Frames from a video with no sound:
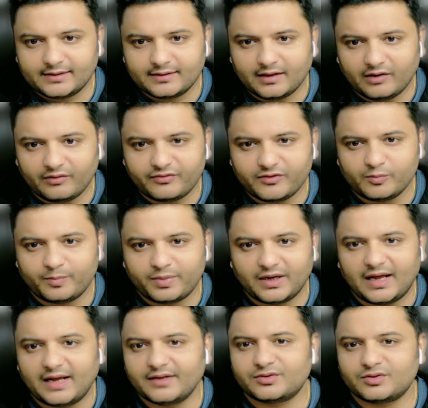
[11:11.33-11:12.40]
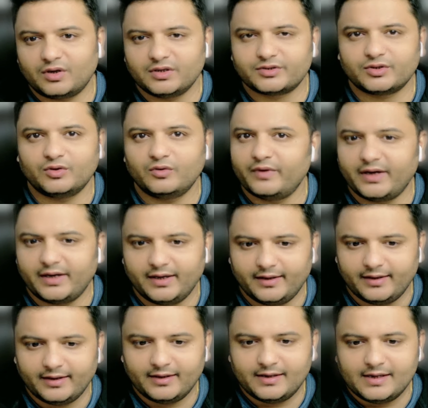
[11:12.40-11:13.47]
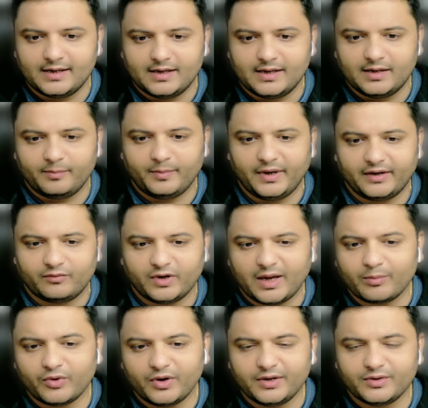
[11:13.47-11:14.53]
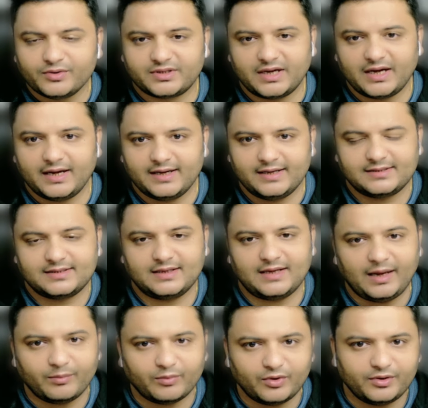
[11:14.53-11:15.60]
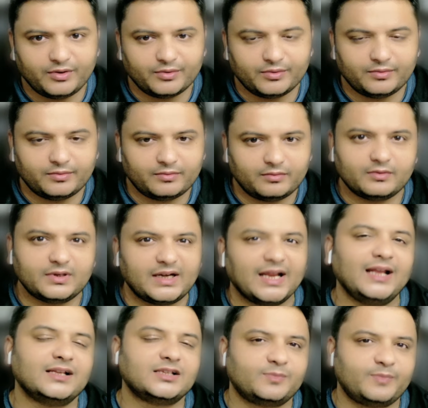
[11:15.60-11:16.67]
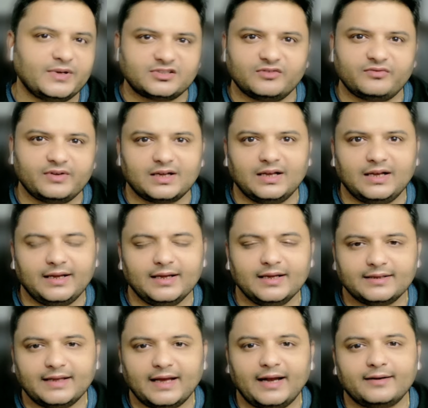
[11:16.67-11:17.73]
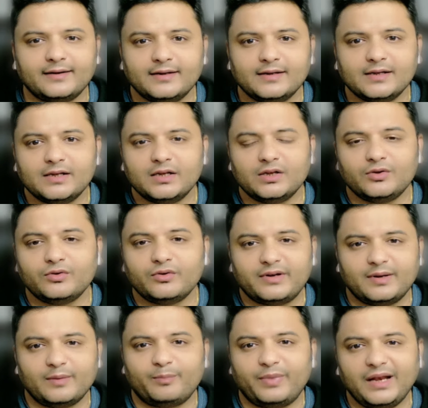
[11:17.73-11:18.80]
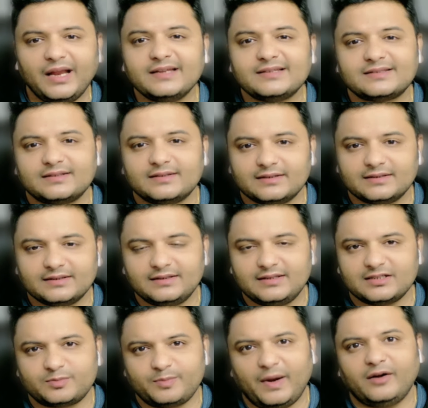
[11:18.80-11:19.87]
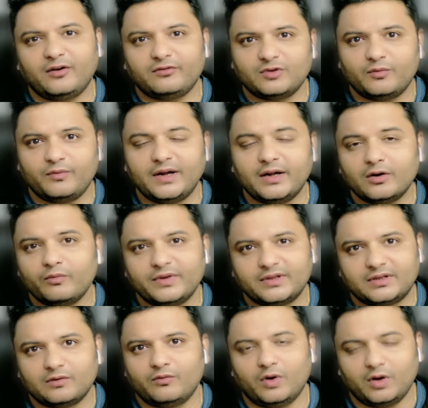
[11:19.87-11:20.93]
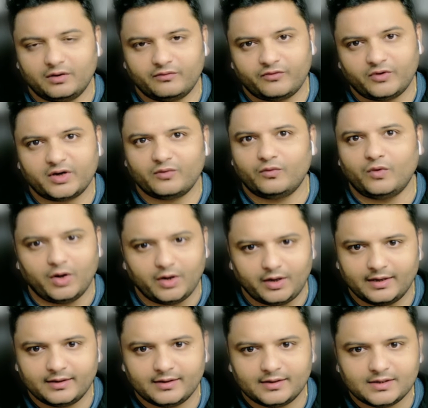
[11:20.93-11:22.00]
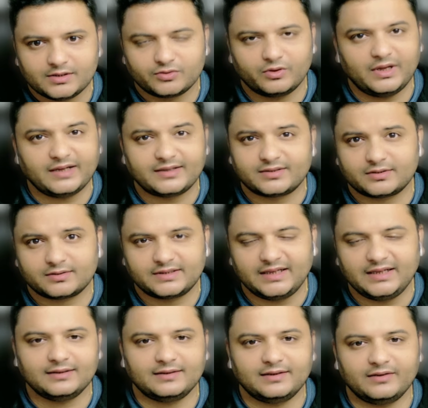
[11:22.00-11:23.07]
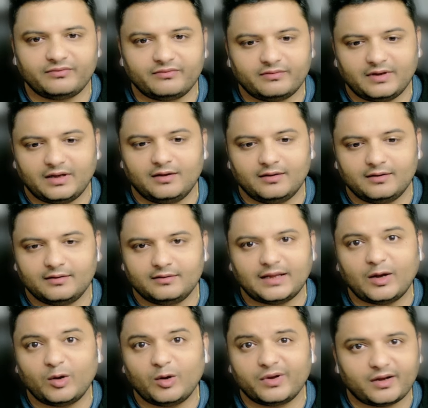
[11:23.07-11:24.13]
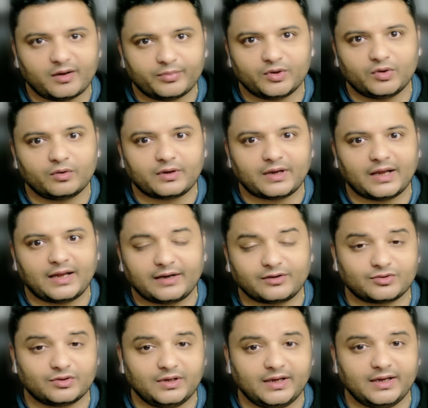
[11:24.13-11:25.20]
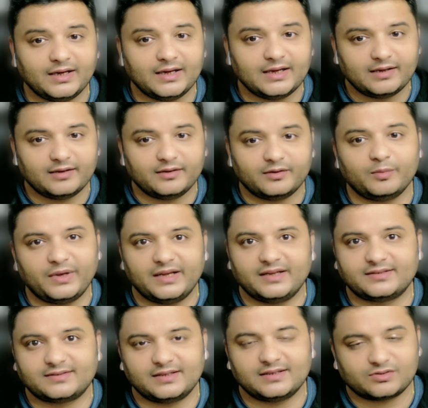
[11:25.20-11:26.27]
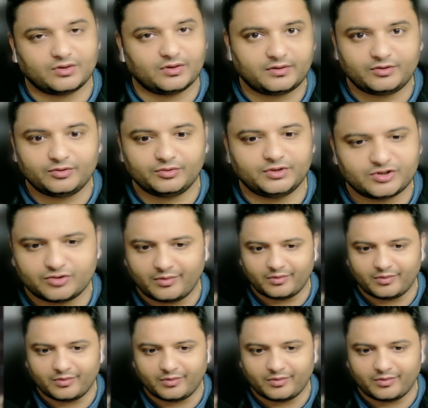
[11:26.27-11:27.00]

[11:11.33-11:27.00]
a few plants also over here. But what I'm going to say is, I'm going to tell specifically that you replace this part of the window with a wall, for a wall. So let's see if Nano Banana Pro can actually replace this or do the job.